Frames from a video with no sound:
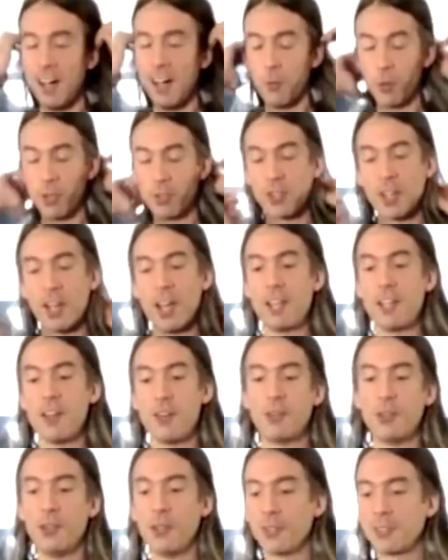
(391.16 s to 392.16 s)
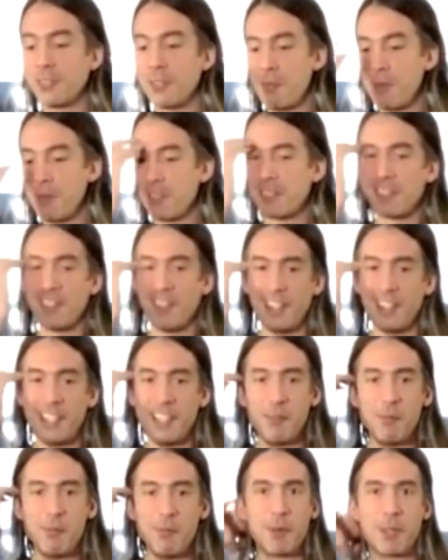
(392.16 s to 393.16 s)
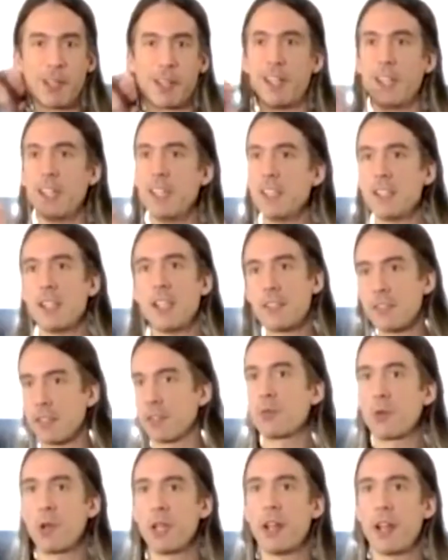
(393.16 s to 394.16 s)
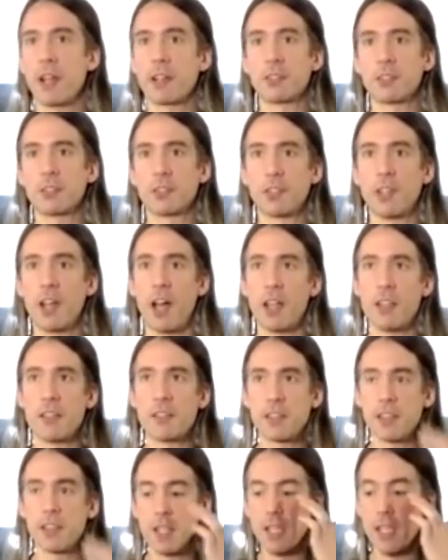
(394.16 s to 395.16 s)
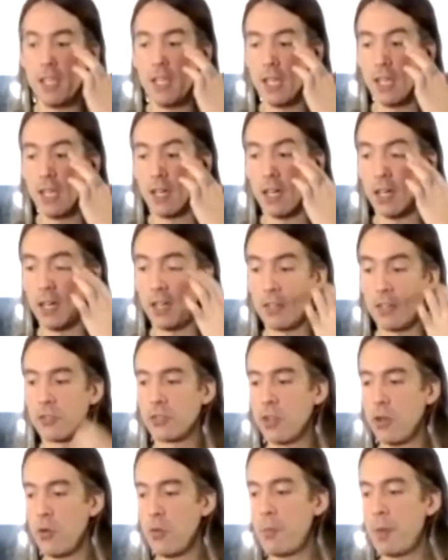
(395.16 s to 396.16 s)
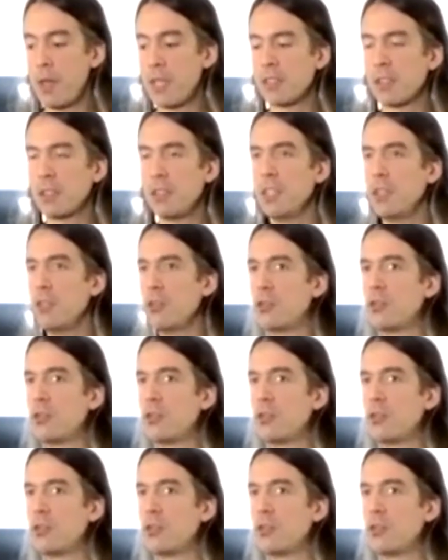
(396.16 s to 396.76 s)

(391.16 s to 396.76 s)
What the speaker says: which I know looks a bit silly, but it's a great exercise. So basically you